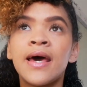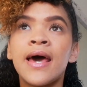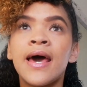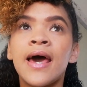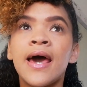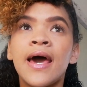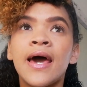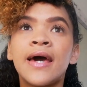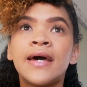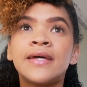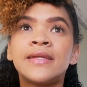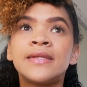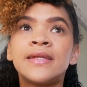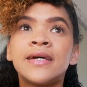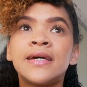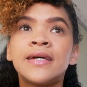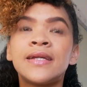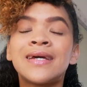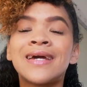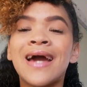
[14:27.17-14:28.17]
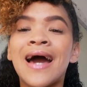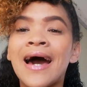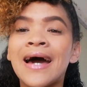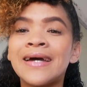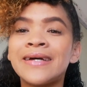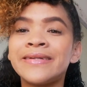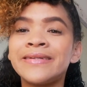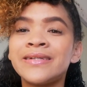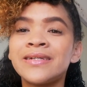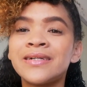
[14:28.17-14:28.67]
and it
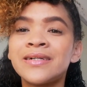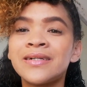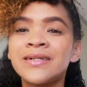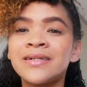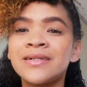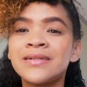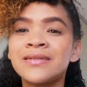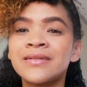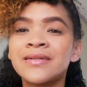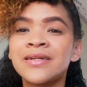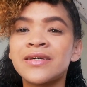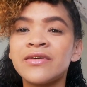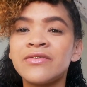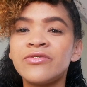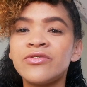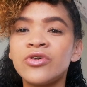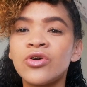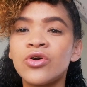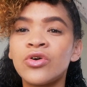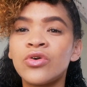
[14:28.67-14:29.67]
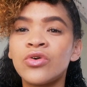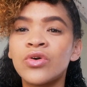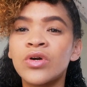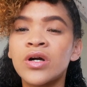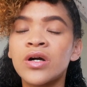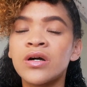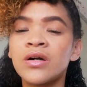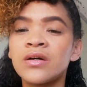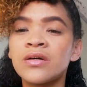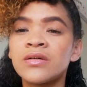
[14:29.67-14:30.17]
kind of give you
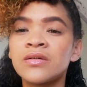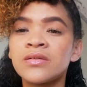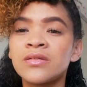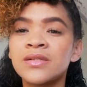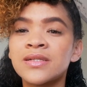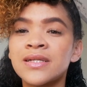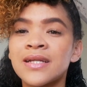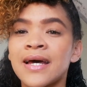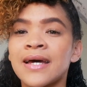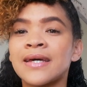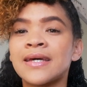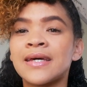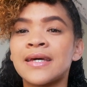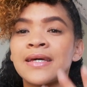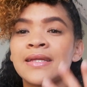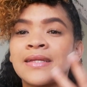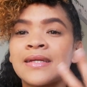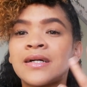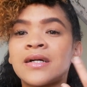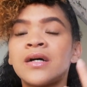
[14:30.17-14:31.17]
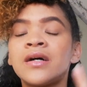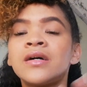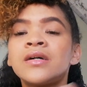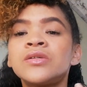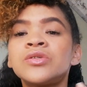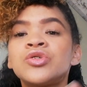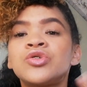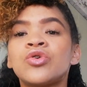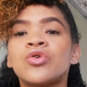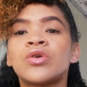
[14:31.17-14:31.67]
curls, like it
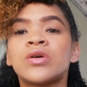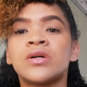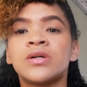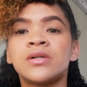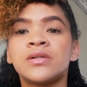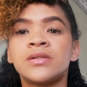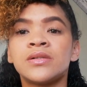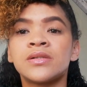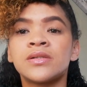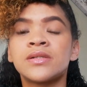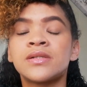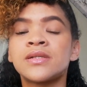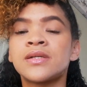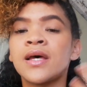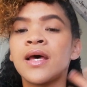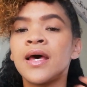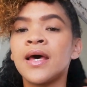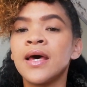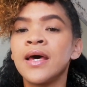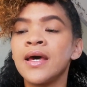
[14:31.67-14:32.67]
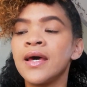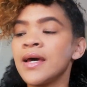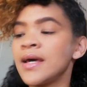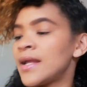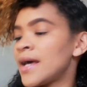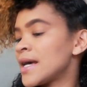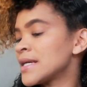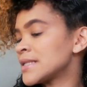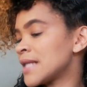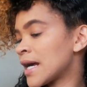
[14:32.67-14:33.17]
curls your curls. It
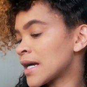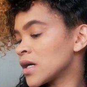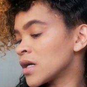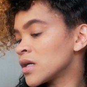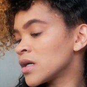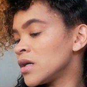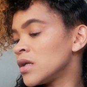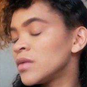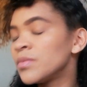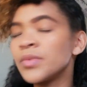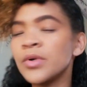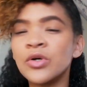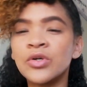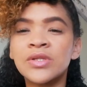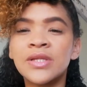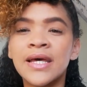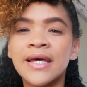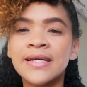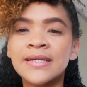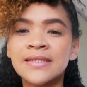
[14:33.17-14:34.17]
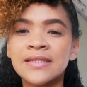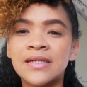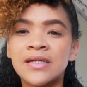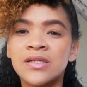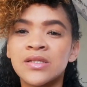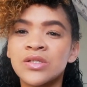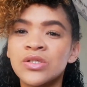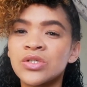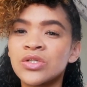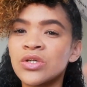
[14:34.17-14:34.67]
has like a curl
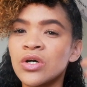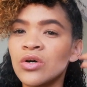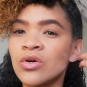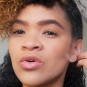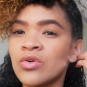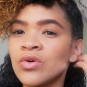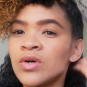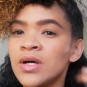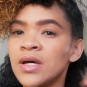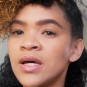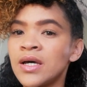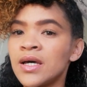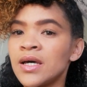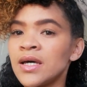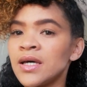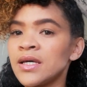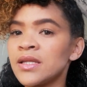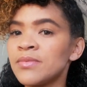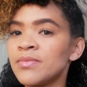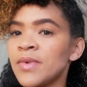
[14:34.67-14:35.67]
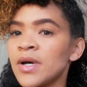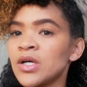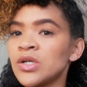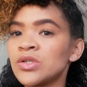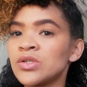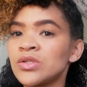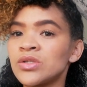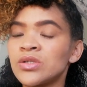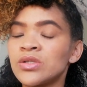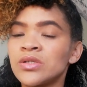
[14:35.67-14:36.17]
protection, so it
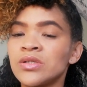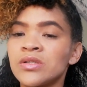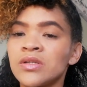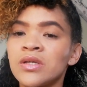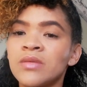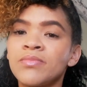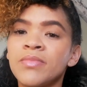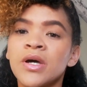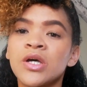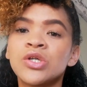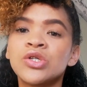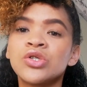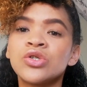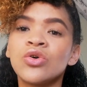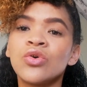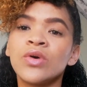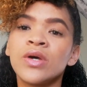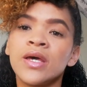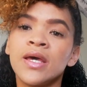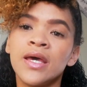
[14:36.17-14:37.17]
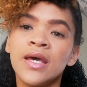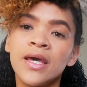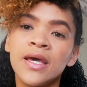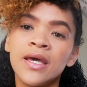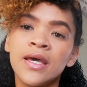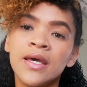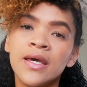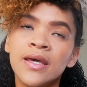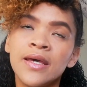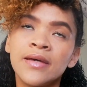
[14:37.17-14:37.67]
makes your
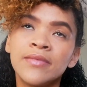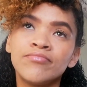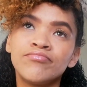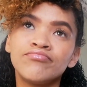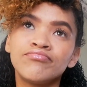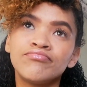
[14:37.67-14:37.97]
hair,